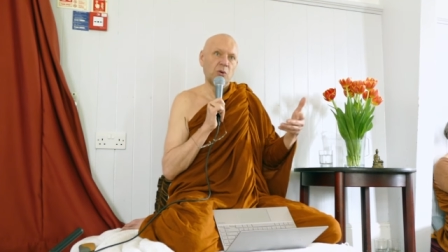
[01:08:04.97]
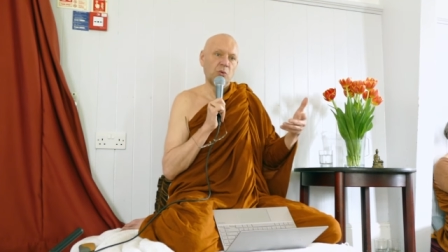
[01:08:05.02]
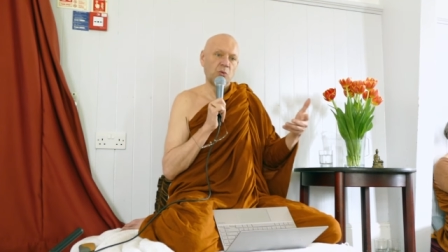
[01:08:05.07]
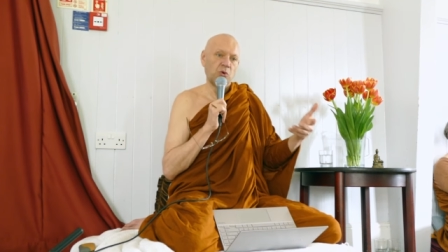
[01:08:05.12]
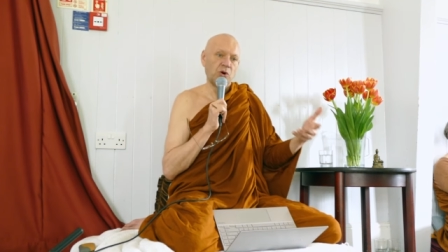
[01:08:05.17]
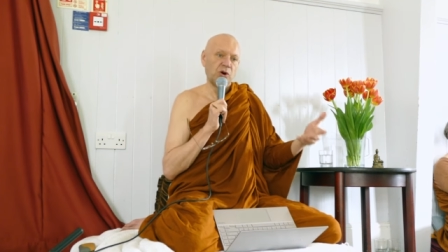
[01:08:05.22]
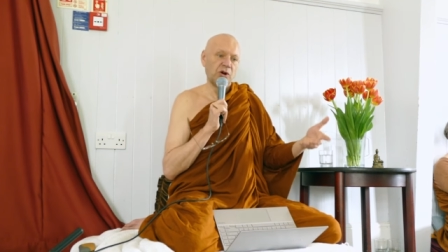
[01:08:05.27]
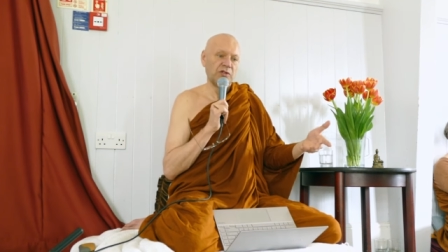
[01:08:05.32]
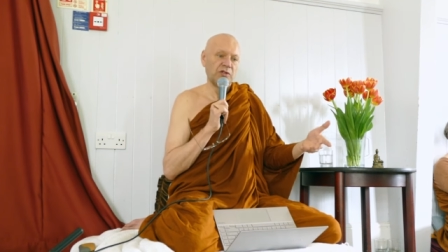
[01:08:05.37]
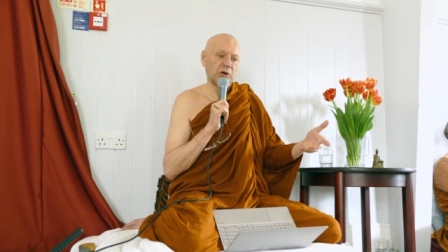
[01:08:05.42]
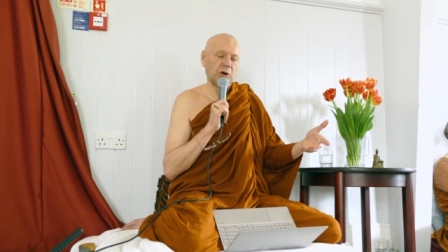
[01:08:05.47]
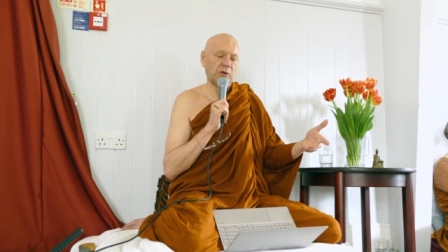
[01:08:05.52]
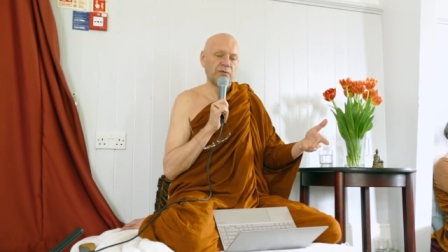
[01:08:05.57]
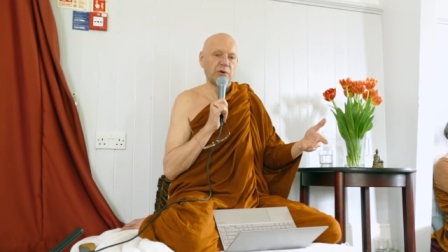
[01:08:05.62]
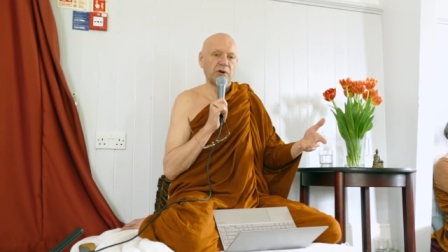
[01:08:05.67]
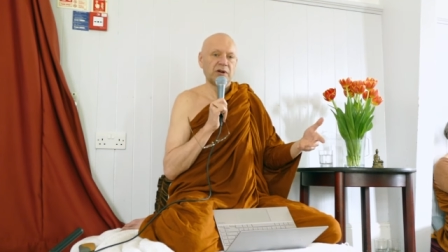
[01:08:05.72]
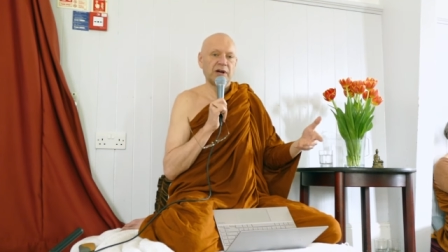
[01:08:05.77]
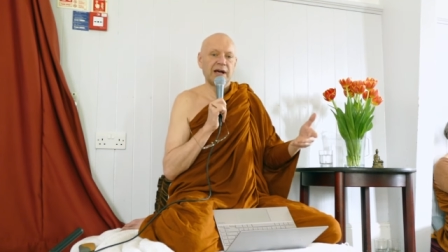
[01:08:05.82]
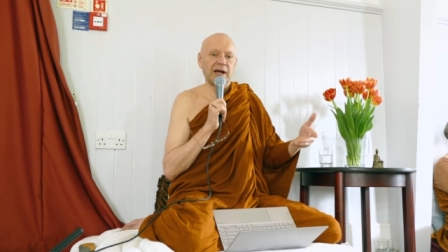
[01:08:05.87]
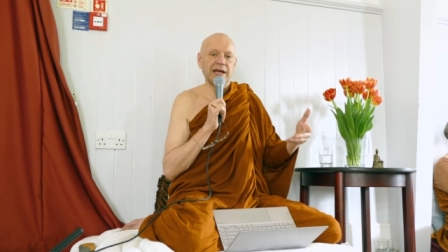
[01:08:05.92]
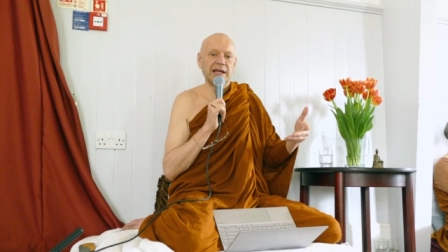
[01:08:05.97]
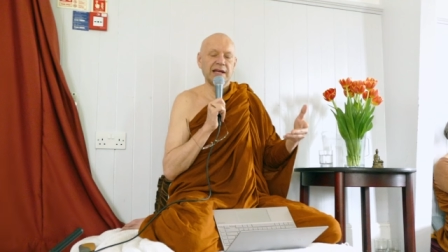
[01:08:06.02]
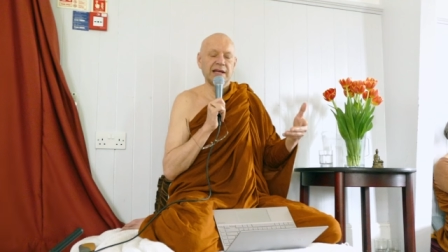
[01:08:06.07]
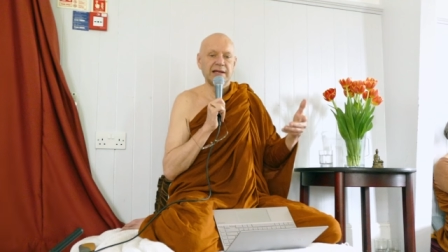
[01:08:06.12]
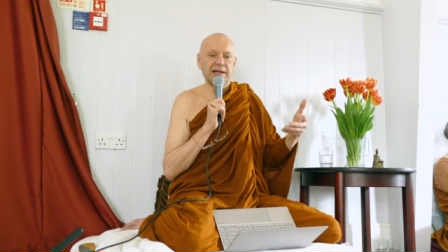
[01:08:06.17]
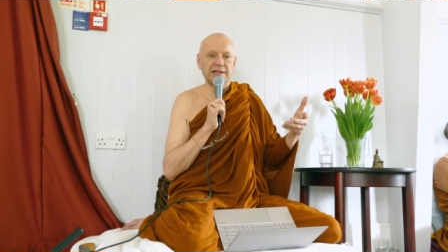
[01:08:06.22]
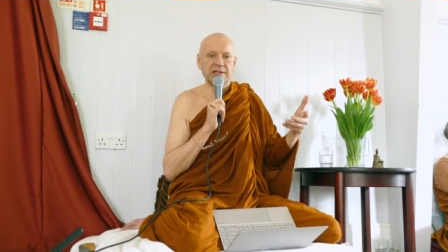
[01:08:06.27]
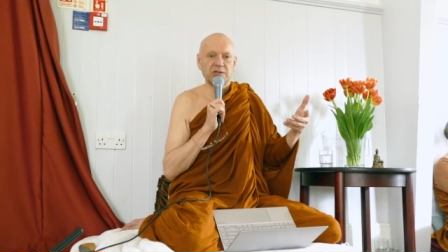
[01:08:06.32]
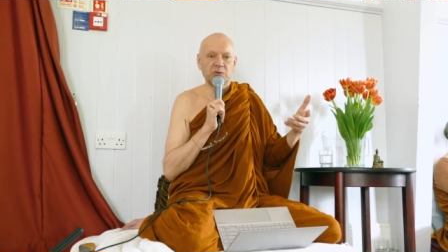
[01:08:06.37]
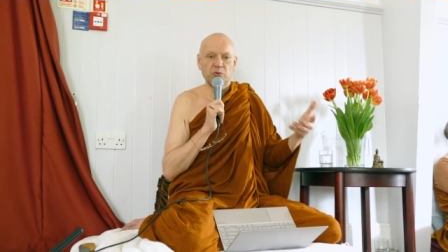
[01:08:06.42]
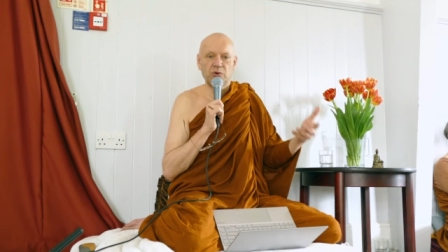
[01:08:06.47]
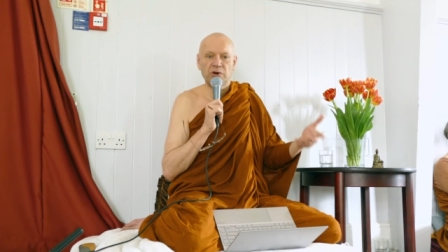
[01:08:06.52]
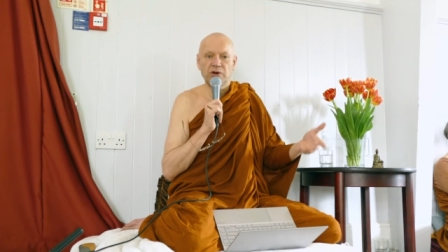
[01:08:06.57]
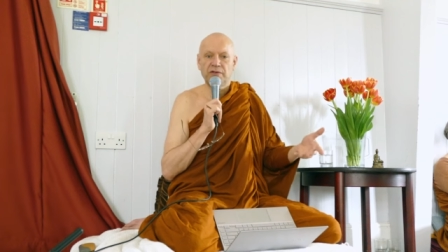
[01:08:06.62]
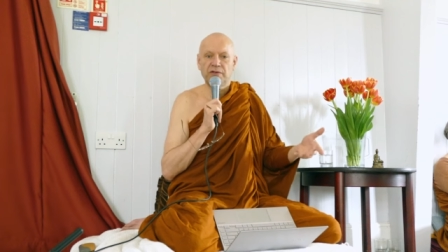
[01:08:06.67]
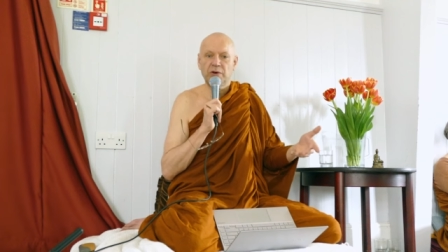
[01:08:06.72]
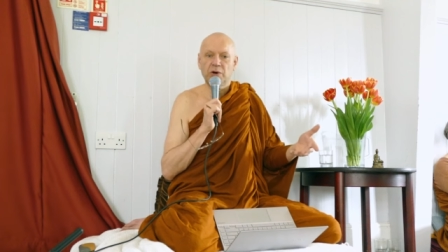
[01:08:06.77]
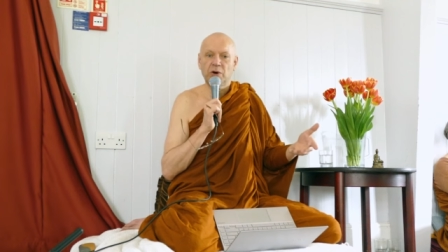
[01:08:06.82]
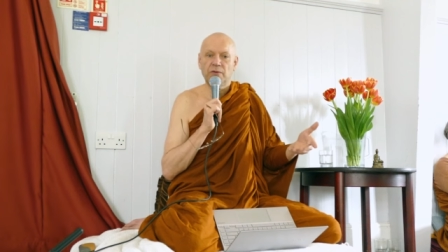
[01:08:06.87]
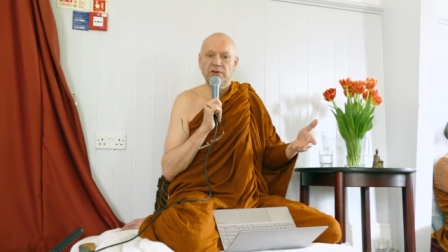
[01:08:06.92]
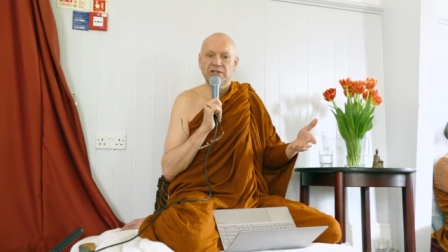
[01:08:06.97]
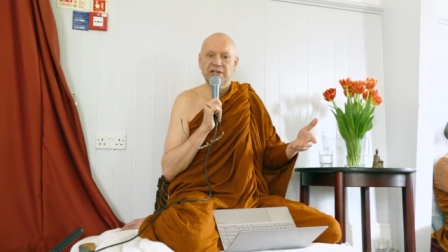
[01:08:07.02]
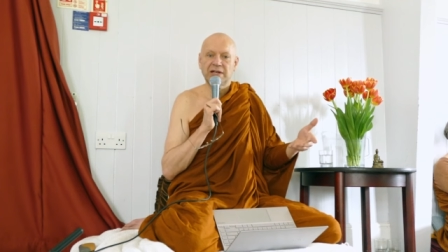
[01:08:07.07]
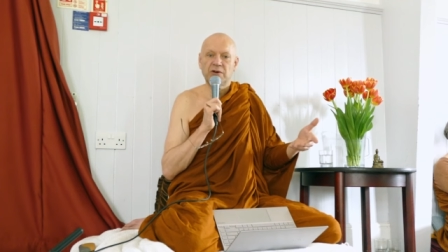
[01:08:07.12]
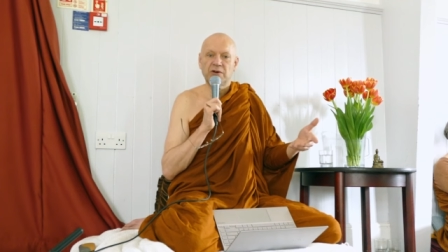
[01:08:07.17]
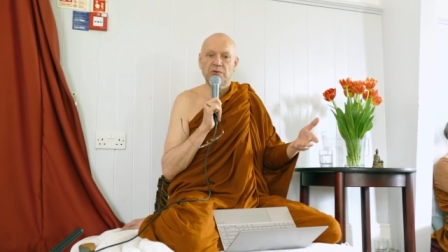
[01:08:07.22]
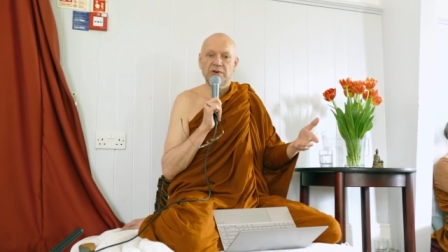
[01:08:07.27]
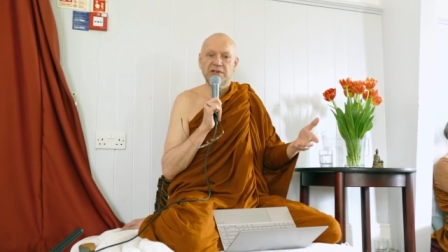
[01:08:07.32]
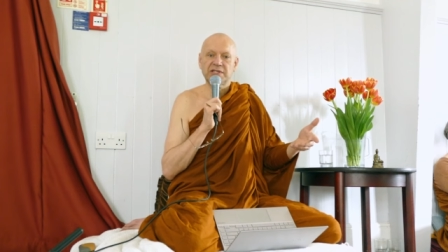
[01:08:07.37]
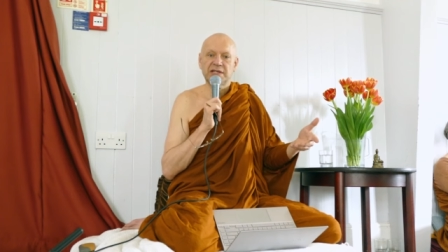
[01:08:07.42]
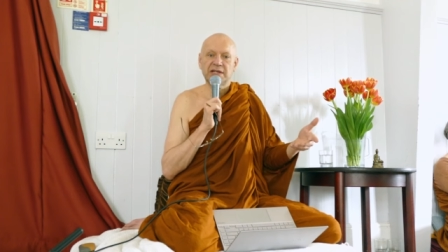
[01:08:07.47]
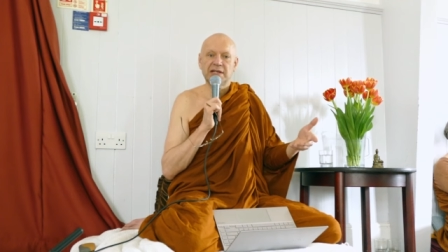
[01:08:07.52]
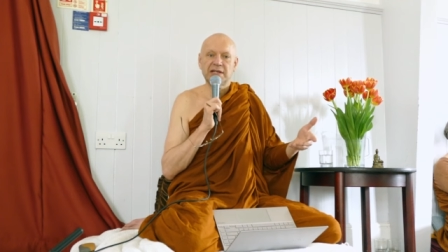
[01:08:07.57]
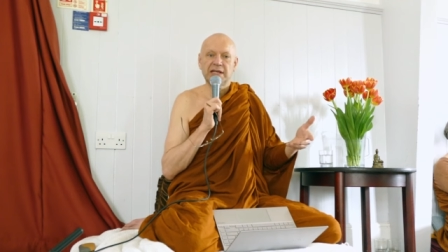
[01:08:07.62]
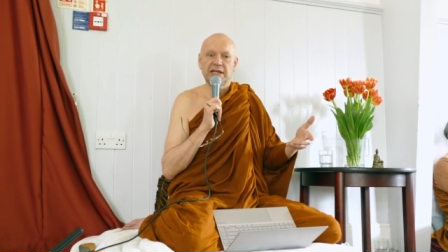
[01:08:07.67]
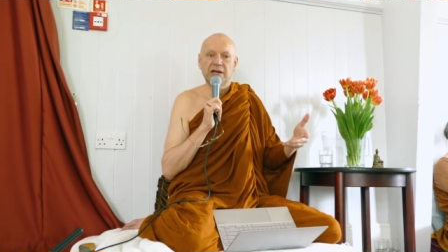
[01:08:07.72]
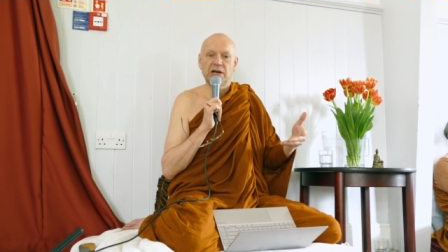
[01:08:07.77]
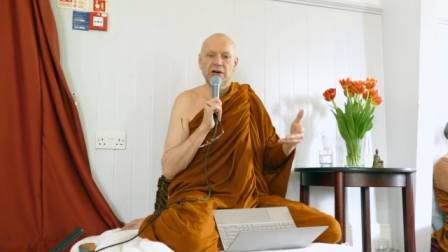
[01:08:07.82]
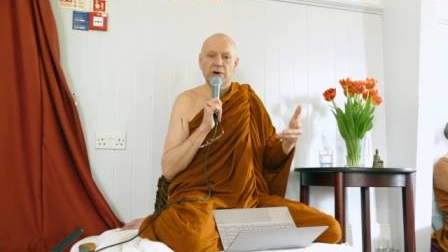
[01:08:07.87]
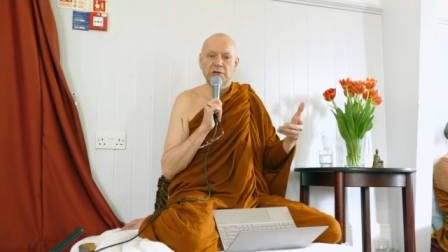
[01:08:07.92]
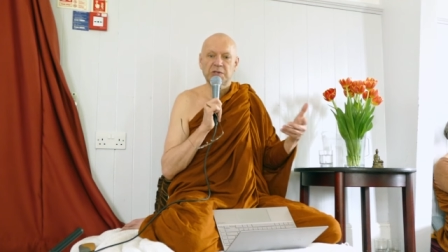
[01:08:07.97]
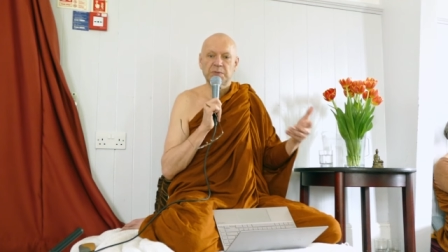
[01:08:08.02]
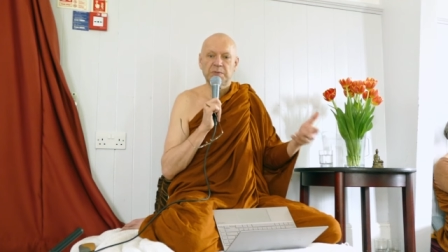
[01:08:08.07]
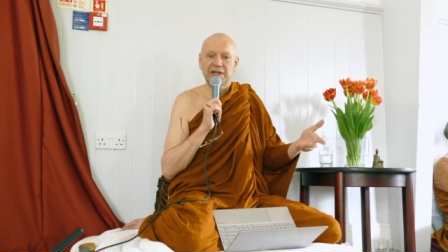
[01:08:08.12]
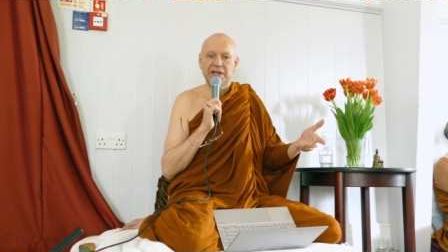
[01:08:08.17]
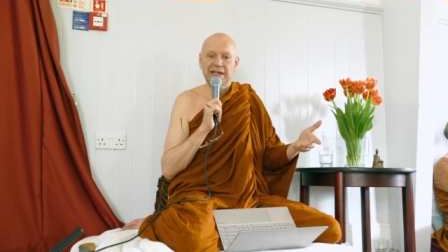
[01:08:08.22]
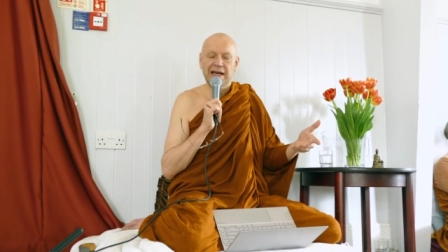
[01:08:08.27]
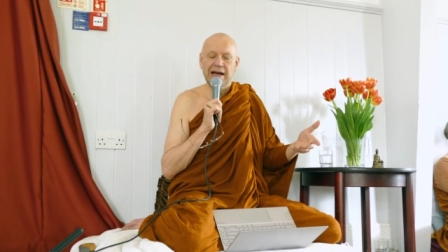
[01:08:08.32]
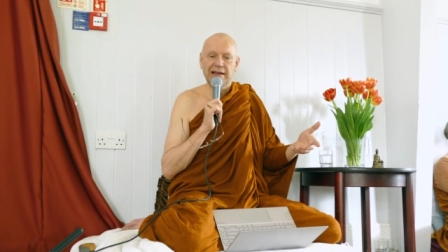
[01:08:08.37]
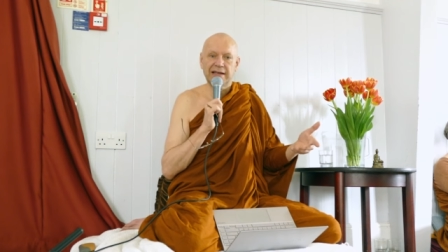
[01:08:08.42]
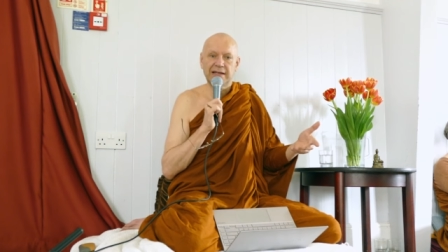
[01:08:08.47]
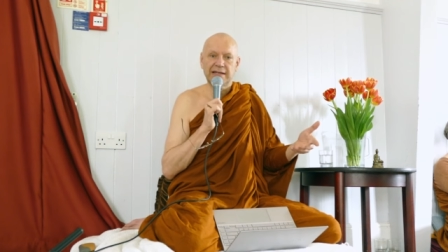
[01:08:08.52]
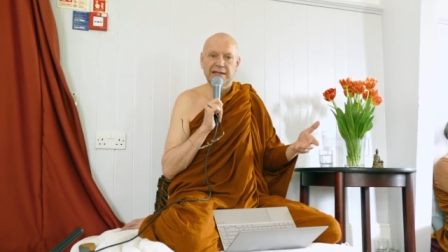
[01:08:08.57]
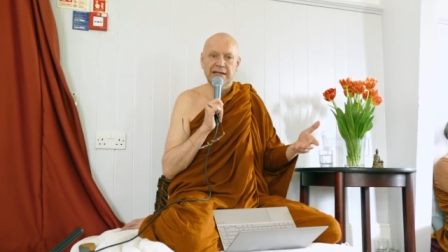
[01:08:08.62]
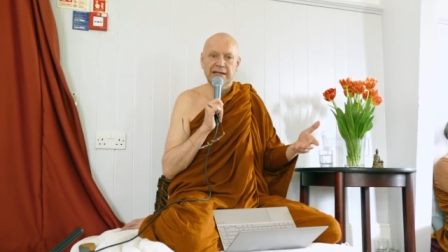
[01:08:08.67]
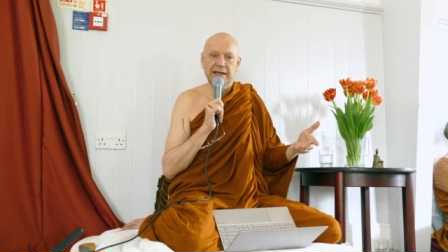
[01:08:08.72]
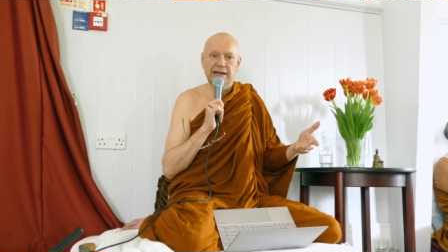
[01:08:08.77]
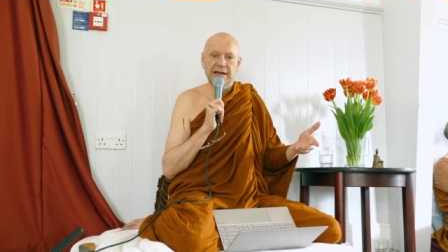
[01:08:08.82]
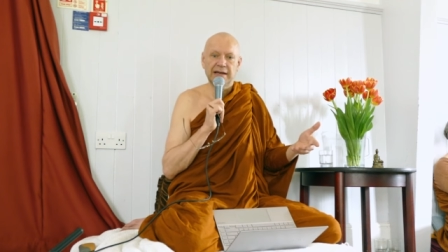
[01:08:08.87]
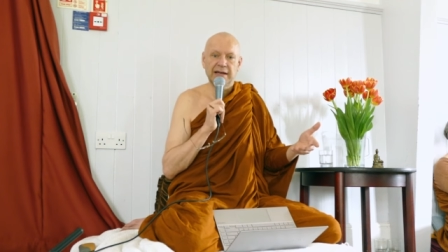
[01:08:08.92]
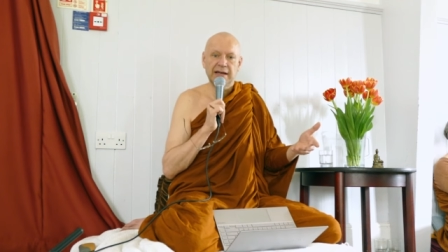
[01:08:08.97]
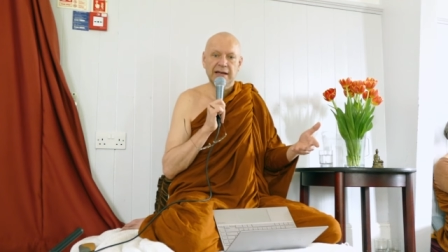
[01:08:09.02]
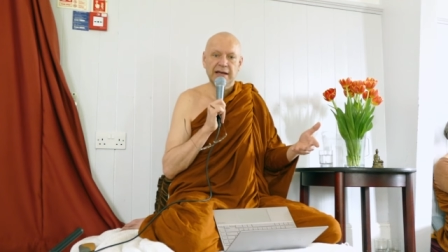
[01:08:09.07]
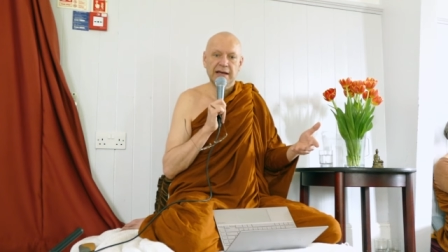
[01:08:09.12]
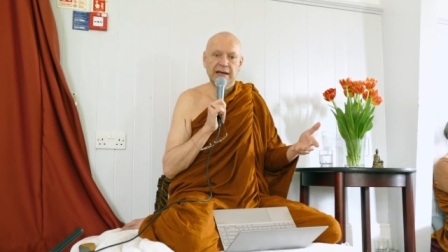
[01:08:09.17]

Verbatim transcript: worthy of your kindness, worthy of your generosity, hospitality. Yeah?